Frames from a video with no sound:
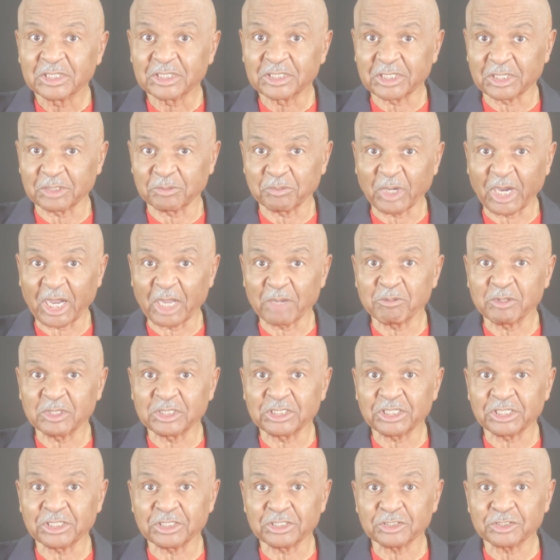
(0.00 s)
The Bible
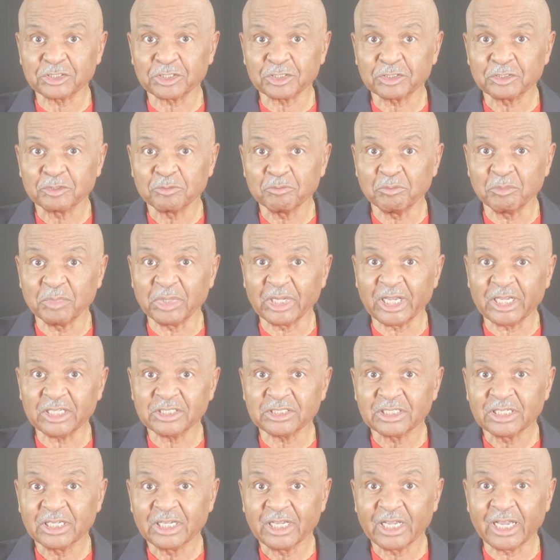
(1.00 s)
teaches us
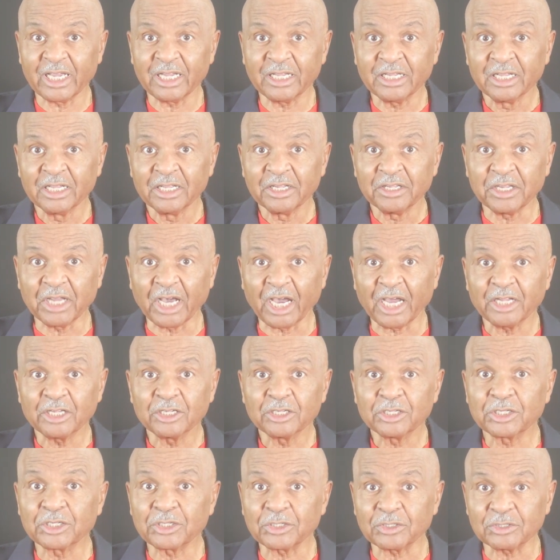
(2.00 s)
bless and not
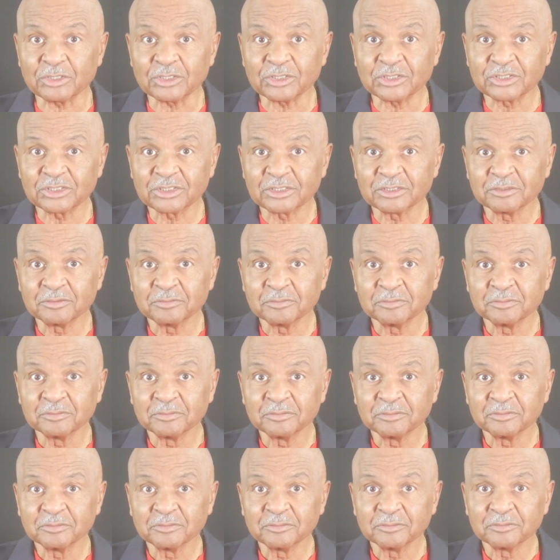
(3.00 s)
curse.
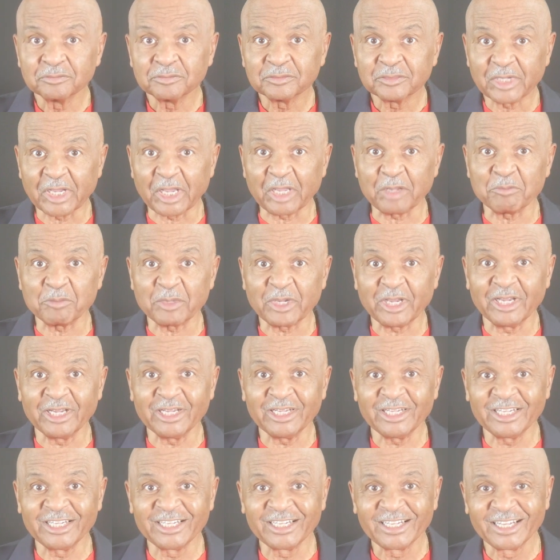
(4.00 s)
Amen.
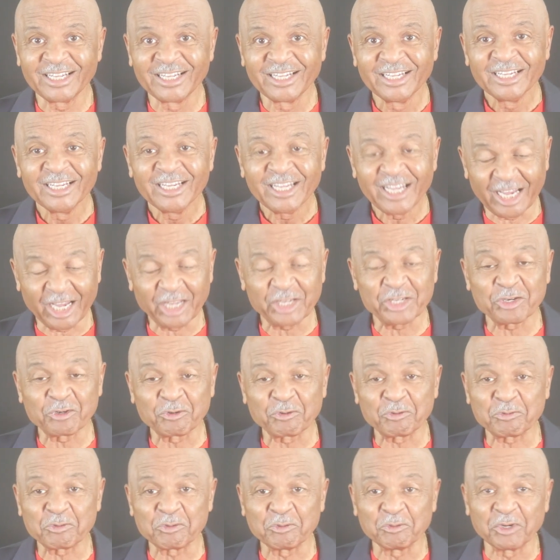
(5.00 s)
I know
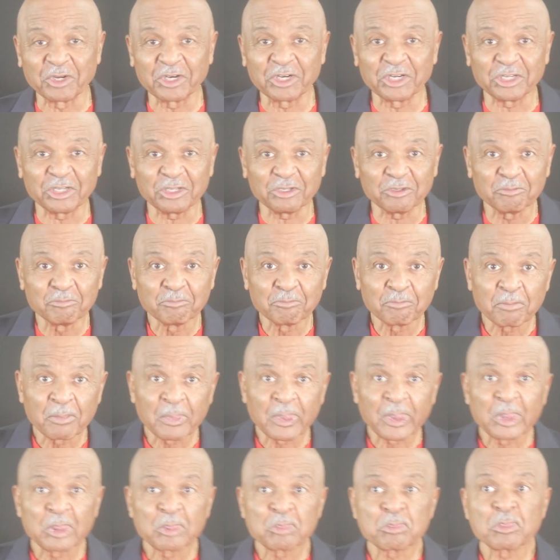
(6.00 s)
what we want to do.
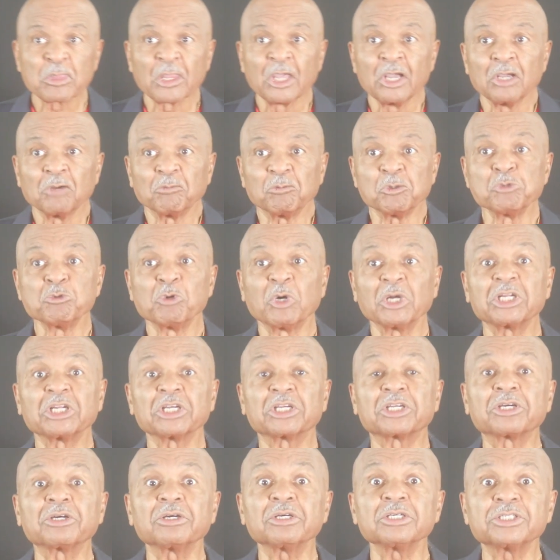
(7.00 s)
We want to
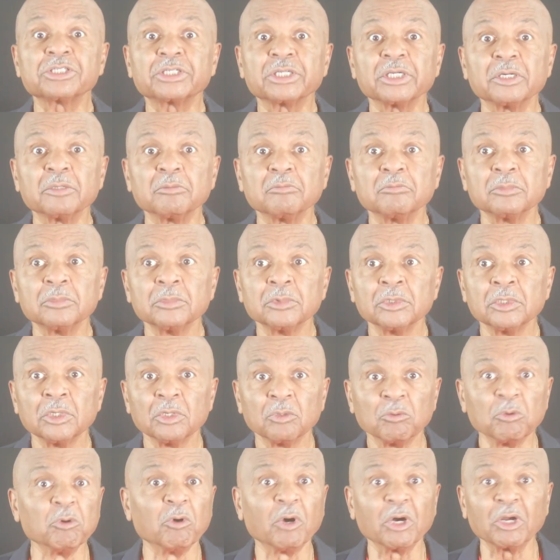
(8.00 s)
curse them.
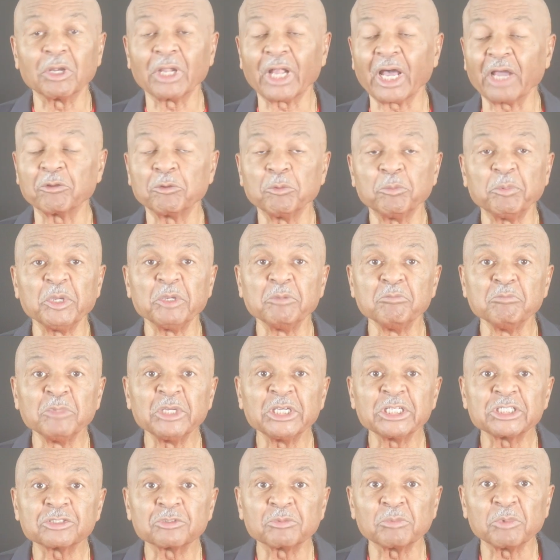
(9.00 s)
We want life to be
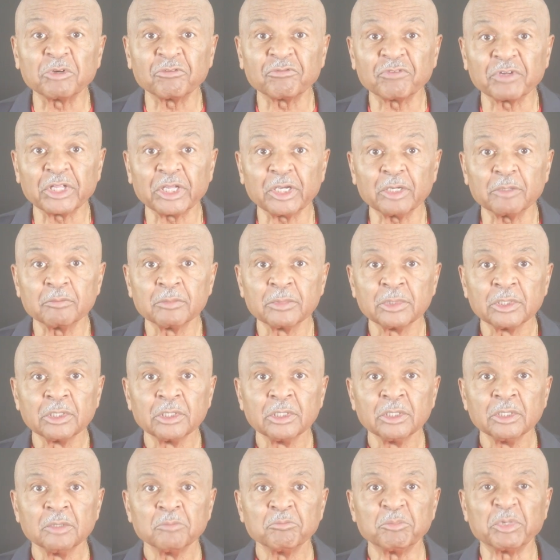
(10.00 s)
miserable for them.
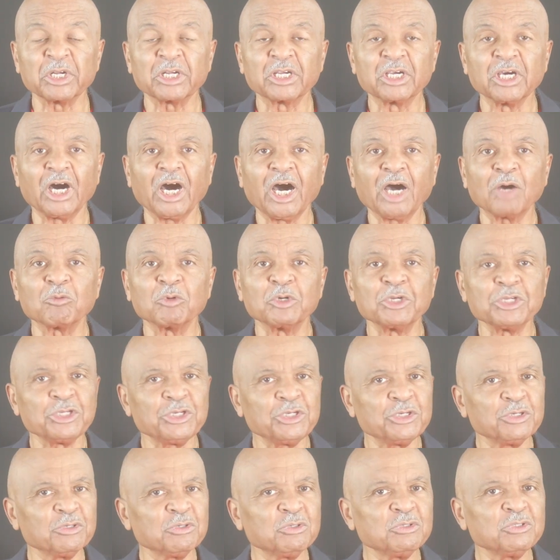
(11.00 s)
But God will
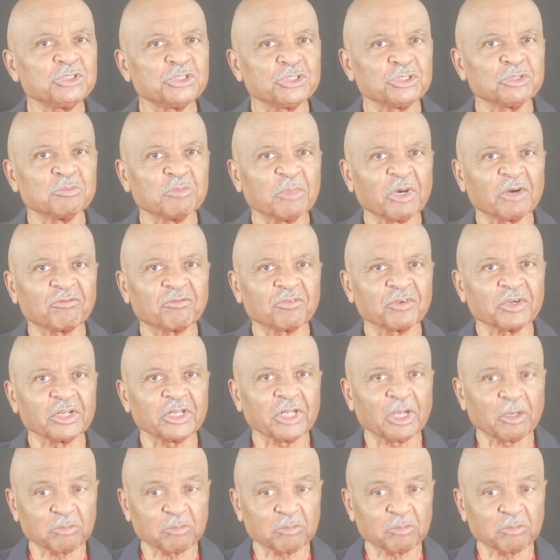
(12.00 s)
use you, my friend.